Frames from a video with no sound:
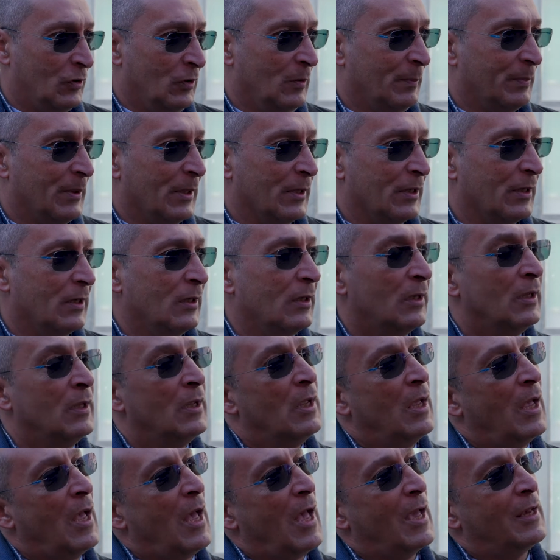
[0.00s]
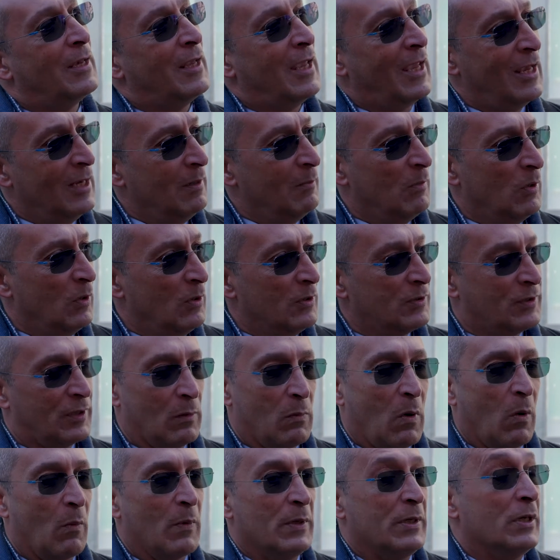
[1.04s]
to Britain. And in Malta,
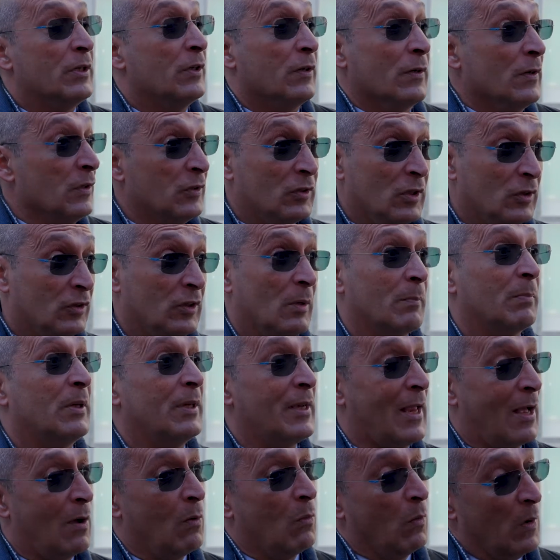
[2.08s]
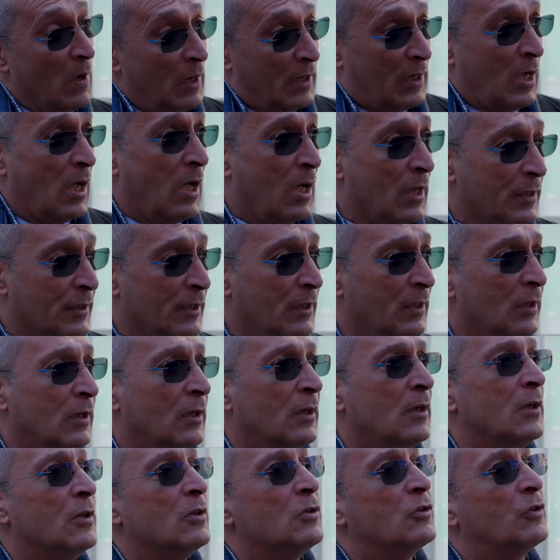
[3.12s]
what we need to do is to simply now work harder
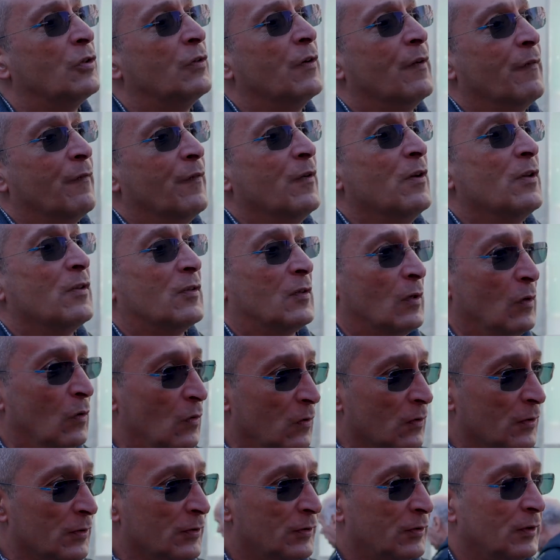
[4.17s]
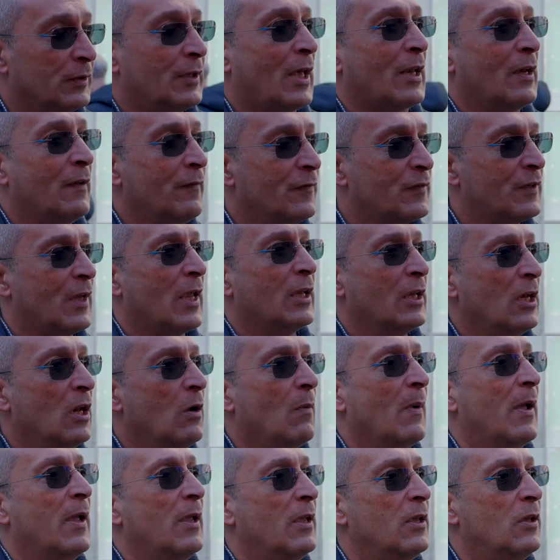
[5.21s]
to reverse laws that have taken
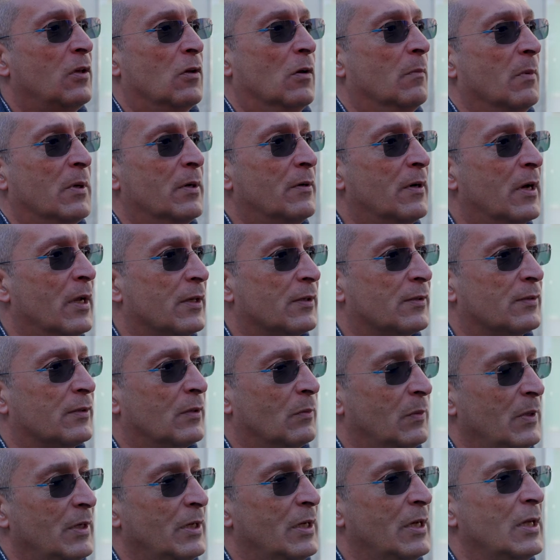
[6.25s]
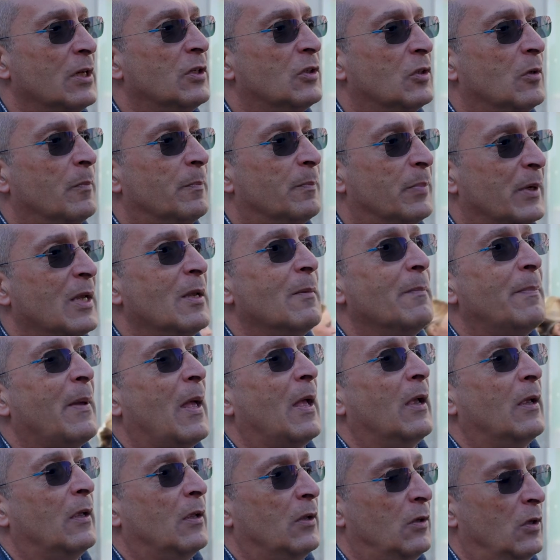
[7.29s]
away human rights. We need to bring
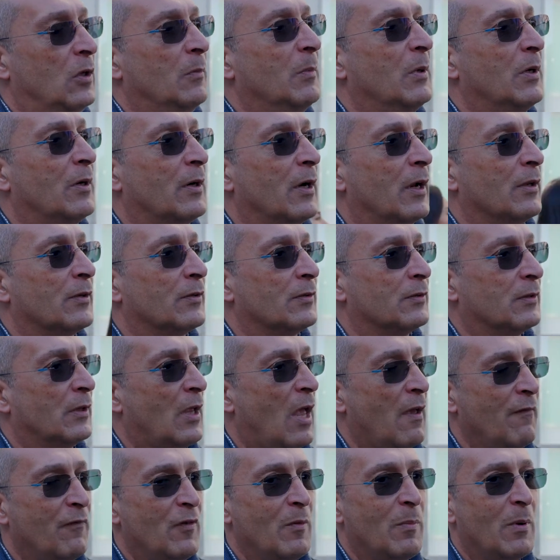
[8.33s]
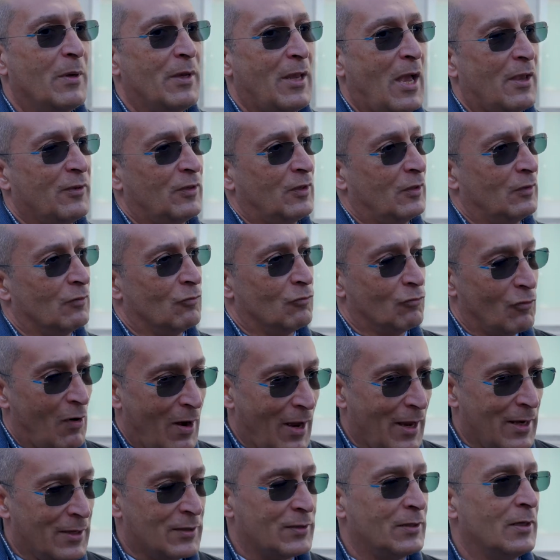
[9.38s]
back human rights. Everybody has a
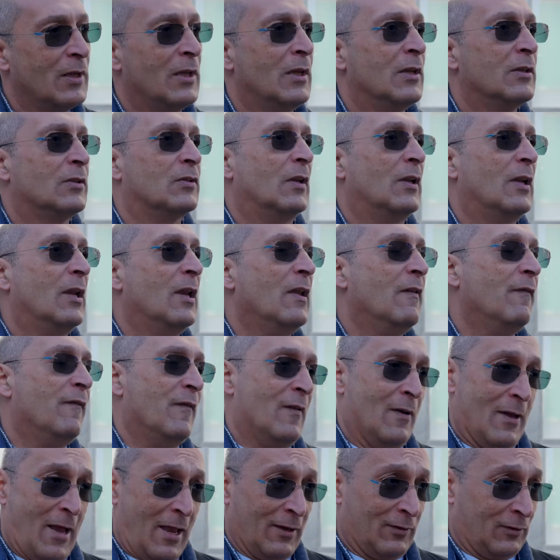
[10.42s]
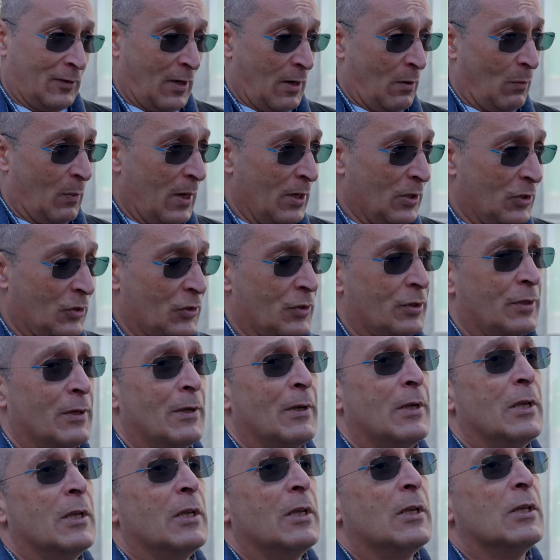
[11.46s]
right to live as they wish,
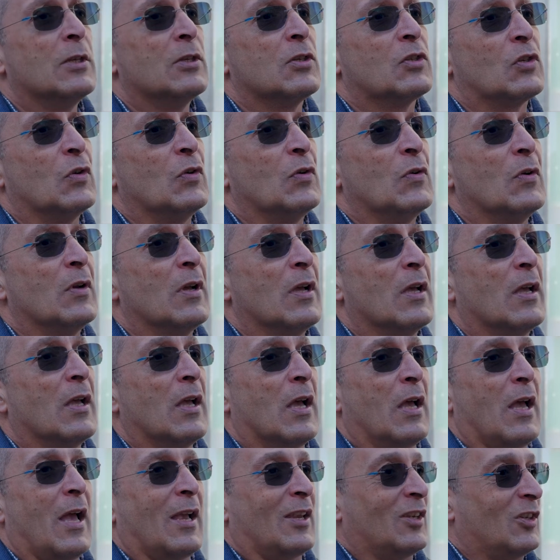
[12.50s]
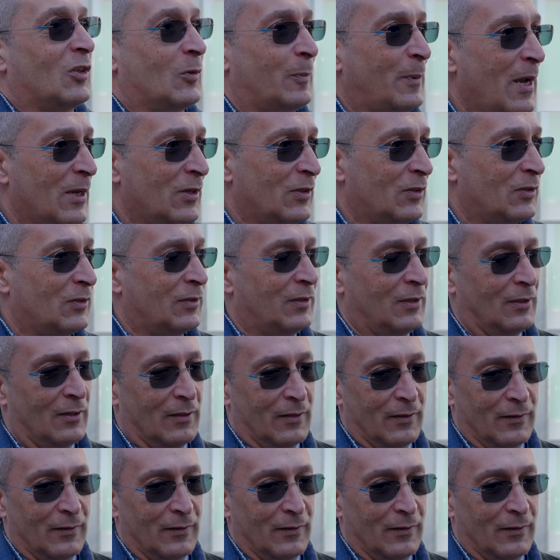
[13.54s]
to express.